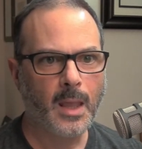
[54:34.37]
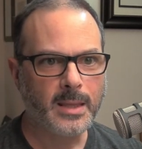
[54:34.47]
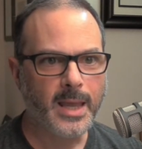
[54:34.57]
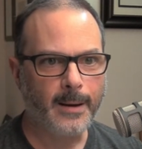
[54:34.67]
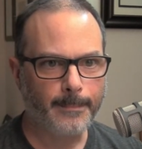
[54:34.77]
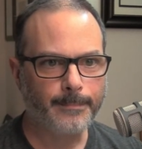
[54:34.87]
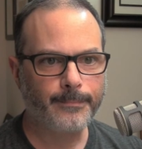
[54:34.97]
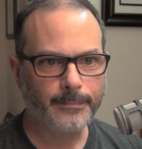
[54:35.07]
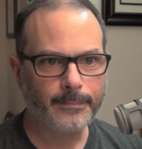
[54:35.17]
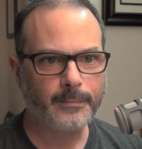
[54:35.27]
yep.
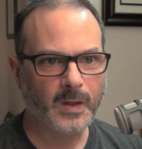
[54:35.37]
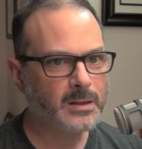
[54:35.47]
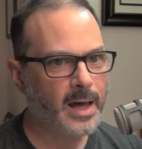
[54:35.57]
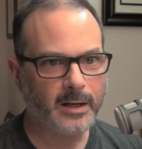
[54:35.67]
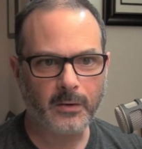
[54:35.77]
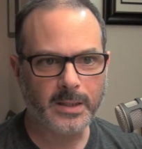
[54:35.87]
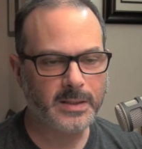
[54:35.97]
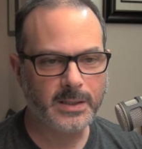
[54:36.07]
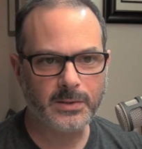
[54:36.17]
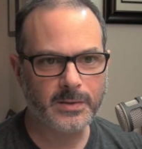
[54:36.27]
A lot of great
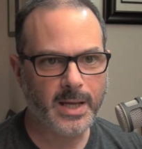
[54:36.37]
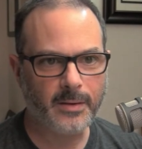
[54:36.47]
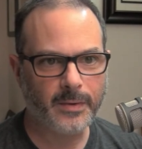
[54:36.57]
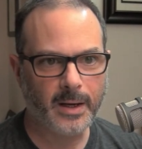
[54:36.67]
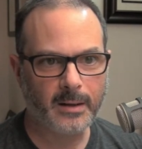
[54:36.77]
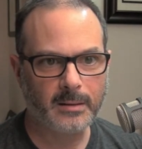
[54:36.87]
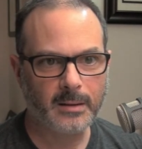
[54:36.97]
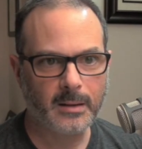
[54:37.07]
teachers out there.